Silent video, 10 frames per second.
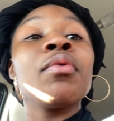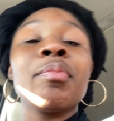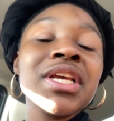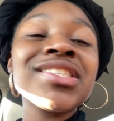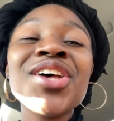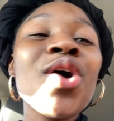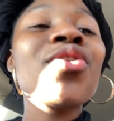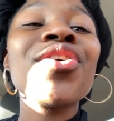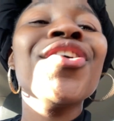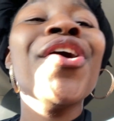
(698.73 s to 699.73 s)
would be so
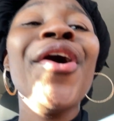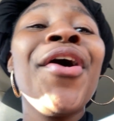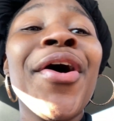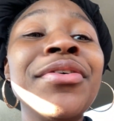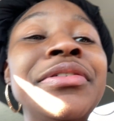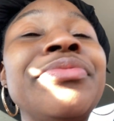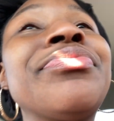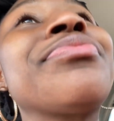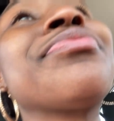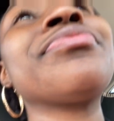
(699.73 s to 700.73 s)
cool.
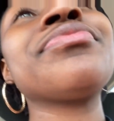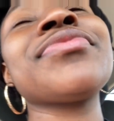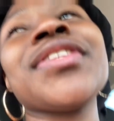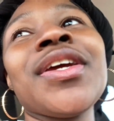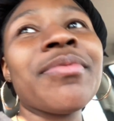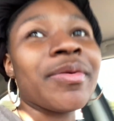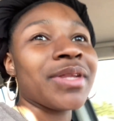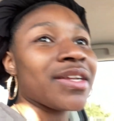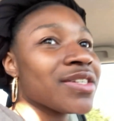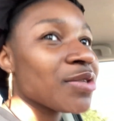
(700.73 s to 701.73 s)
You're probably
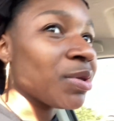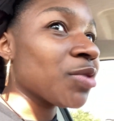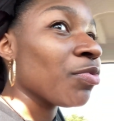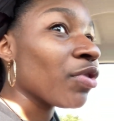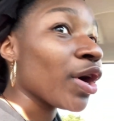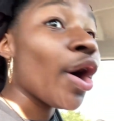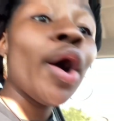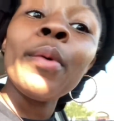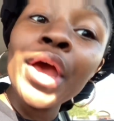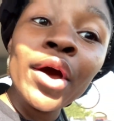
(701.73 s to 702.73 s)
like, this bitch more.
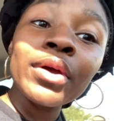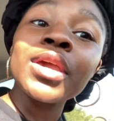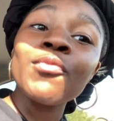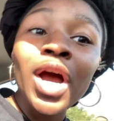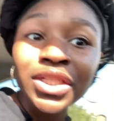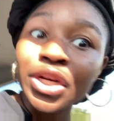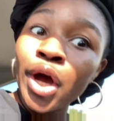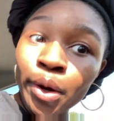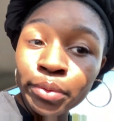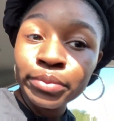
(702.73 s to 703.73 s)
Oh well, keep watching,
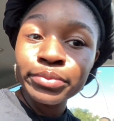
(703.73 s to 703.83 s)
ho.